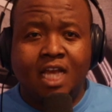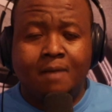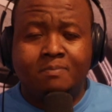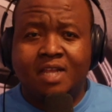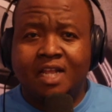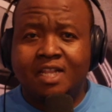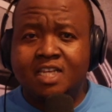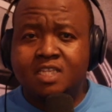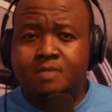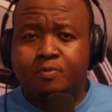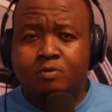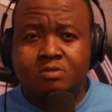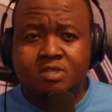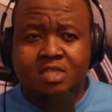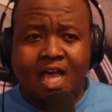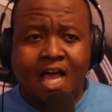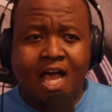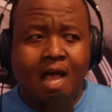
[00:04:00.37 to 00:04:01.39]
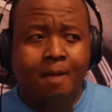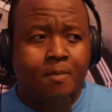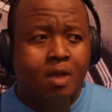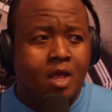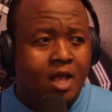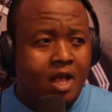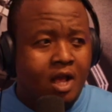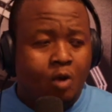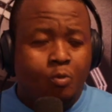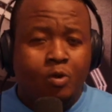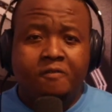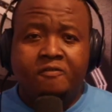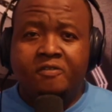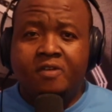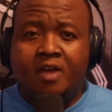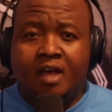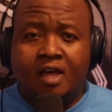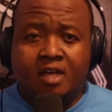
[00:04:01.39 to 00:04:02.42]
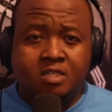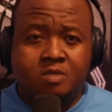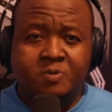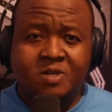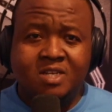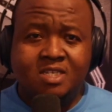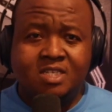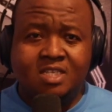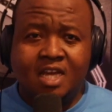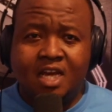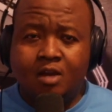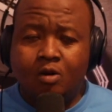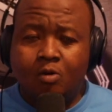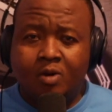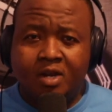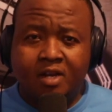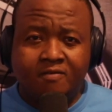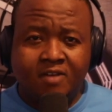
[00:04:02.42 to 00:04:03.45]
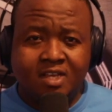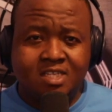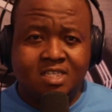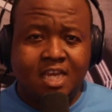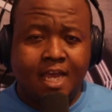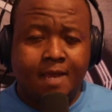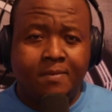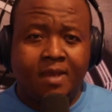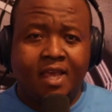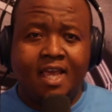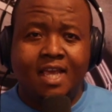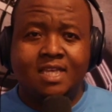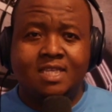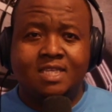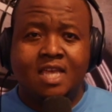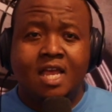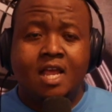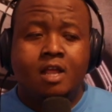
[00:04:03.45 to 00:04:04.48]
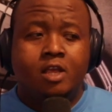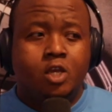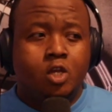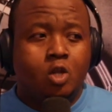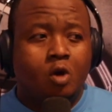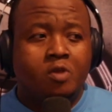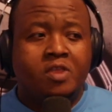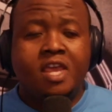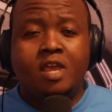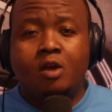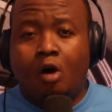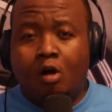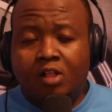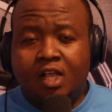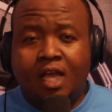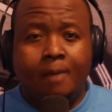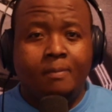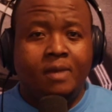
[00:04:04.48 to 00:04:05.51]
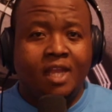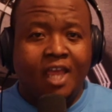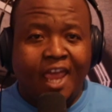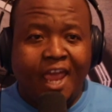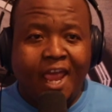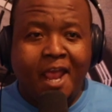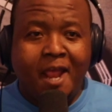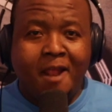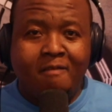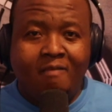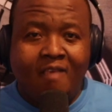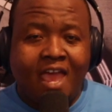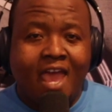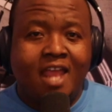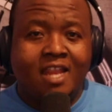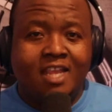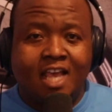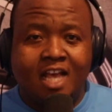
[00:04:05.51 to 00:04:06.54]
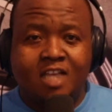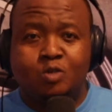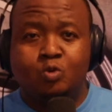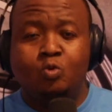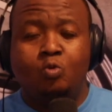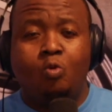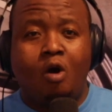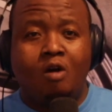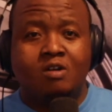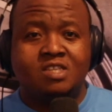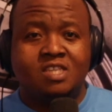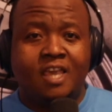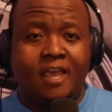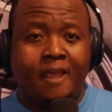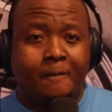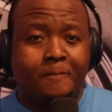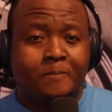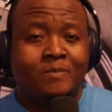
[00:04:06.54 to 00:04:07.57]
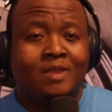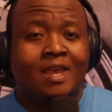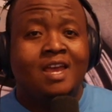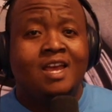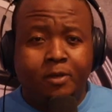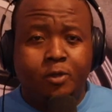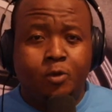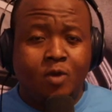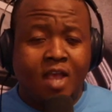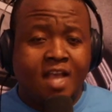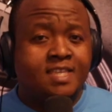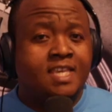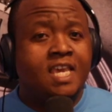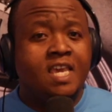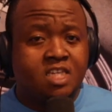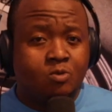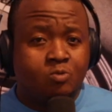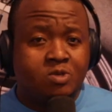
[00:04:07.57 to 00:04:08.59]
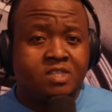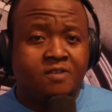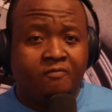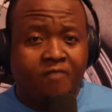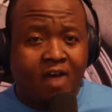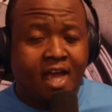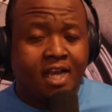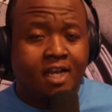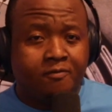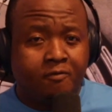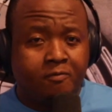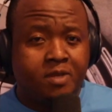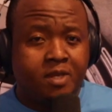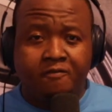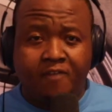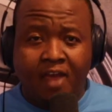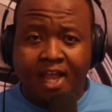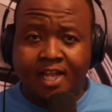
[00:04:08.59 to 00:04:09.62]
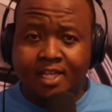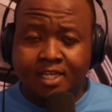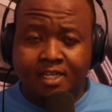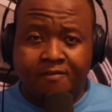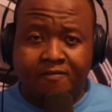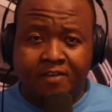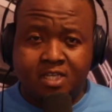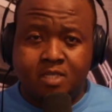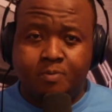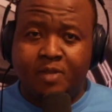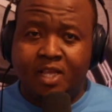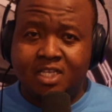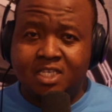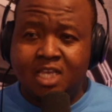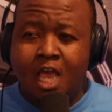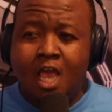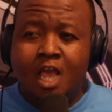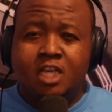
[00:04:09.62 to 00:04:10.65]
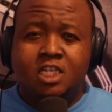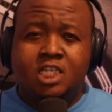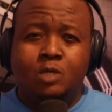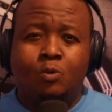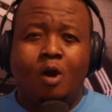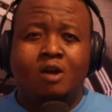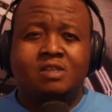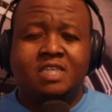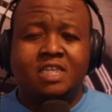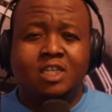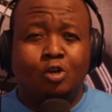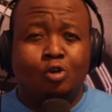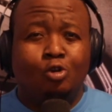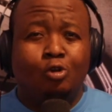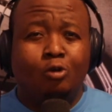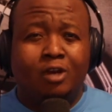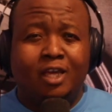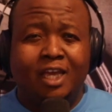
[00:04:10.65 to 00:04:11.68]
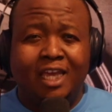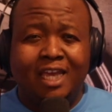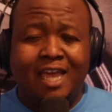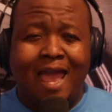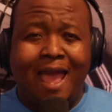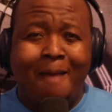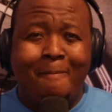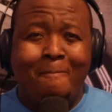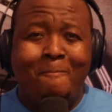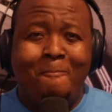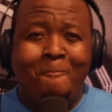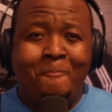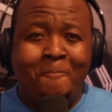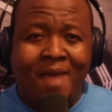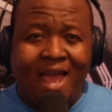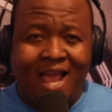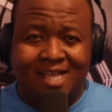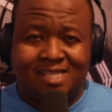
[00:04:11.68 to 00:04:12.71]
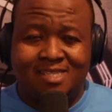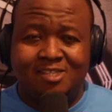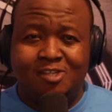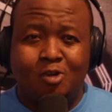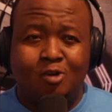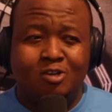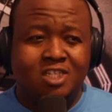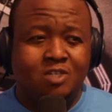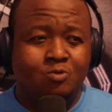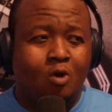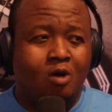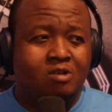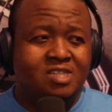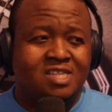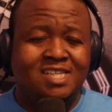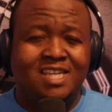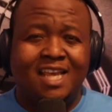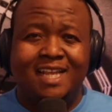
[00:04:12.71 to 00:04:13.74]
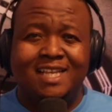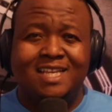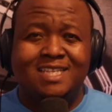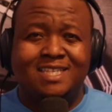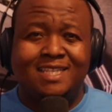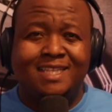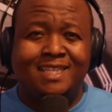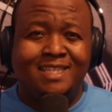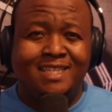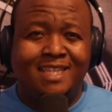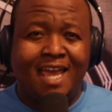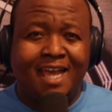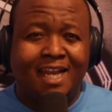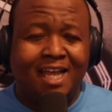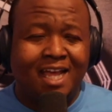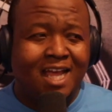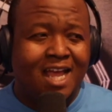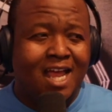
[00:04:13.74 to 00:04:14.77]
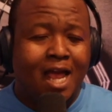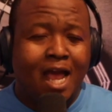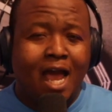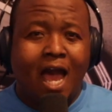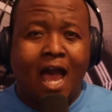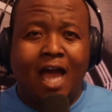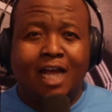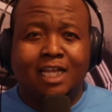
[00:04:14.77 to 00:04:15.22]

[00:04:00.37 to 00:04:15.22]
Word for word: pulling up. Dallas pulls up with the Springster or whatever his name is. You know, they all coming in, and guess who walks in? Manu Badu, as she was invited to the event in the first place. She walks in looking a mess. You know, she walks in this leather,